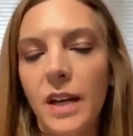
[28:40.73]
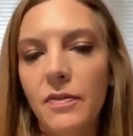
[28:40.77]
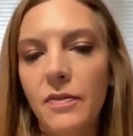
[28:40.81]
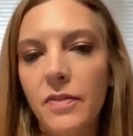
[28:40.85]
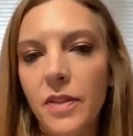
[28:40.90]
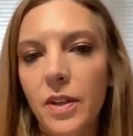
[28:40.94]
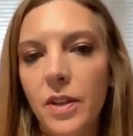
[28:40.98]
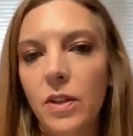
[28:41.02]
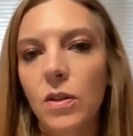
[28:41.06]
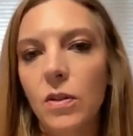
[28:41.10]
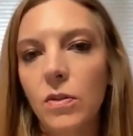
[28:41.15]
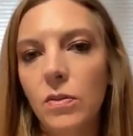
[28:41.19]
if
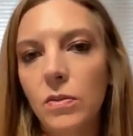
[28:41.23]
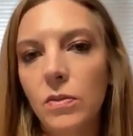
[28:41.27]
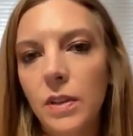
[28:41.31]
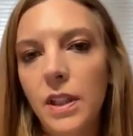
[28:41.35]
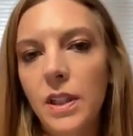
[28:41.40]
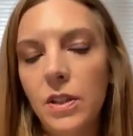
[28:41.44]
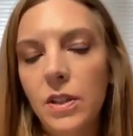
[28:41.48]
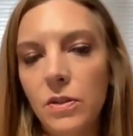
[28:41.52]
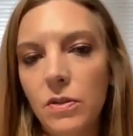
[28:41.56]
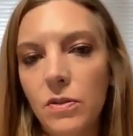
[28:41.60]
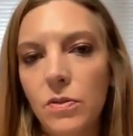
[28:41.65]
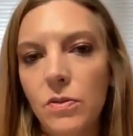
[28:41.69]
they're only
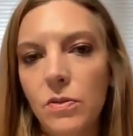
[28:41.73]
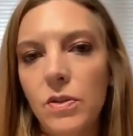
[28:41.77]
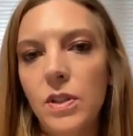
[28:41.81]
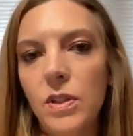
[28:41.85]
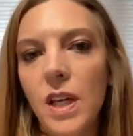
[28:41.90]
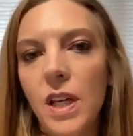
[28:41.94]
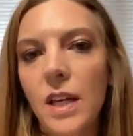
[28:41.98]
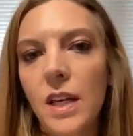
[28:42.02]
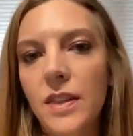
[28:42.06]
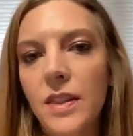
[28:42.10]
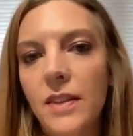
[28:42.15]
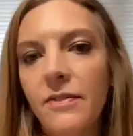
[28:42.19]

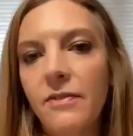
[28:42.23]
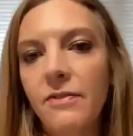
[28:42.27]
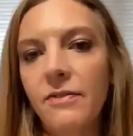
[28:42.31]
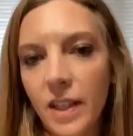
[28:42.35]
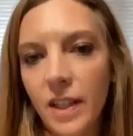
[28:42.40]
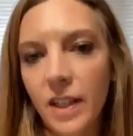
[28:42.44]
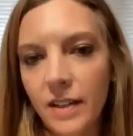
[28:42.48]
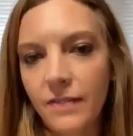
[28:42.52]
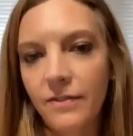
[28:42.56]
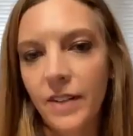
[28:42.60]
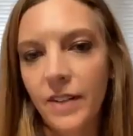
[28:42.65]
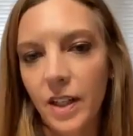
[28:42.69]
used at the
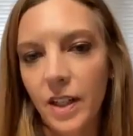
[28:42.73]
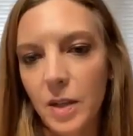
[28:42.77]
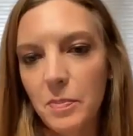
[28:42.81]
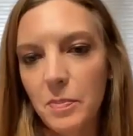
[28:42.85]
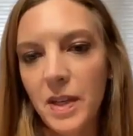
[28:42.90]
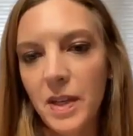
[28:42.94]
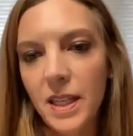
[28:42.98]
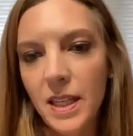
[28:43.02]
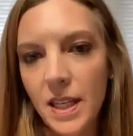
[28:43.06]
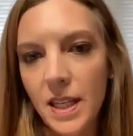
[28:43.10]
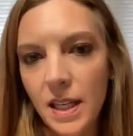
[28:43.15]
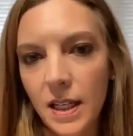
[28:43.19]
very, very
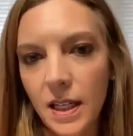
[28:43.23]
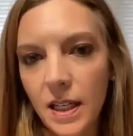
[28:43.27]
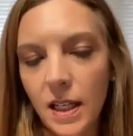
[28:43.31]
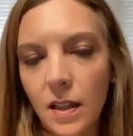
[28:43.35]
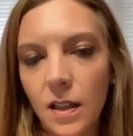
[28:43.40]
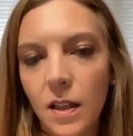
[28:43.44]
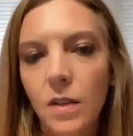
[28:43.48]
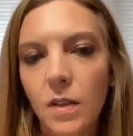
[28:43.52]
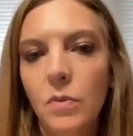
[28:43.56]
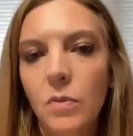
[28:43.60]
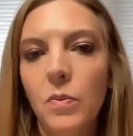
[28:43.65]
beginning.